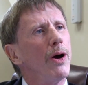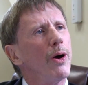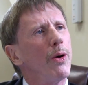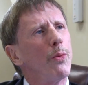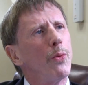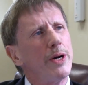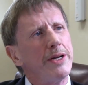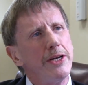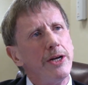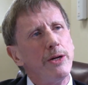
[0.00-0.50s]

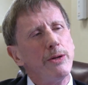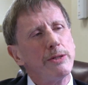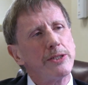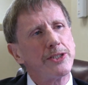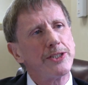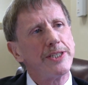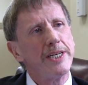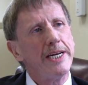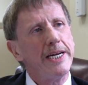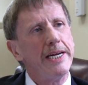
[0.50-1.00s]
What do you
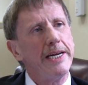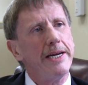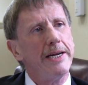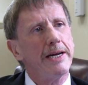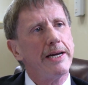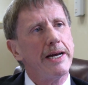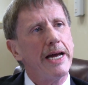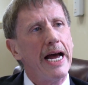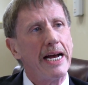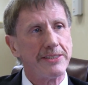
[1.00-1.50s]

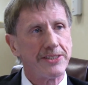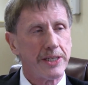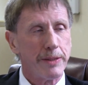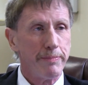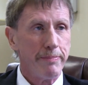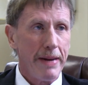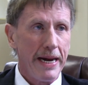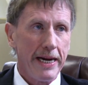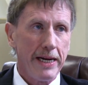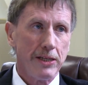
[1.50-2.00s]
see as the
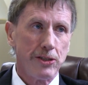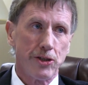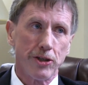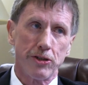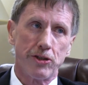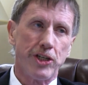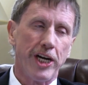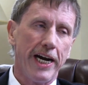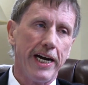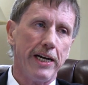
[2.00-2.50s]
major
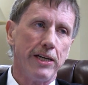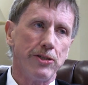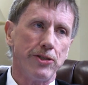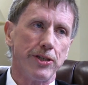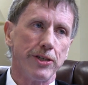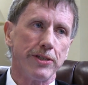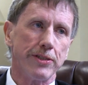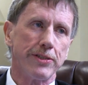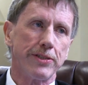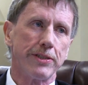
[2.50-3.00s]

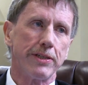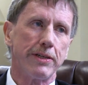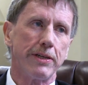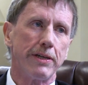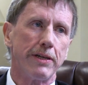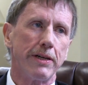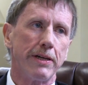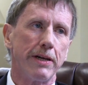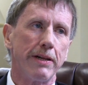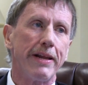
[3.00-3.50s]
changes
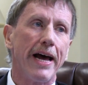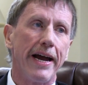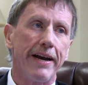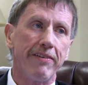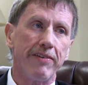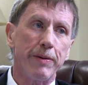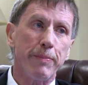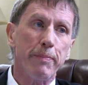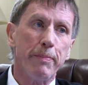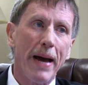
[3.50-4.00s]
that
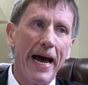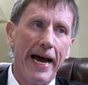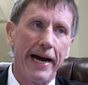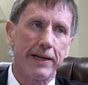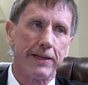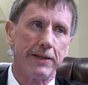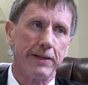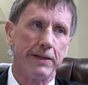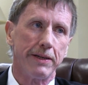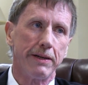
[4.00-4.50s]
have
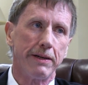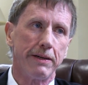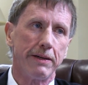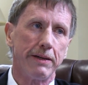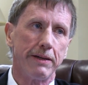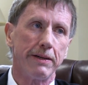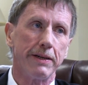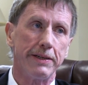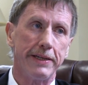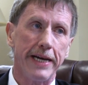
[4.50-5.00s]
impacted the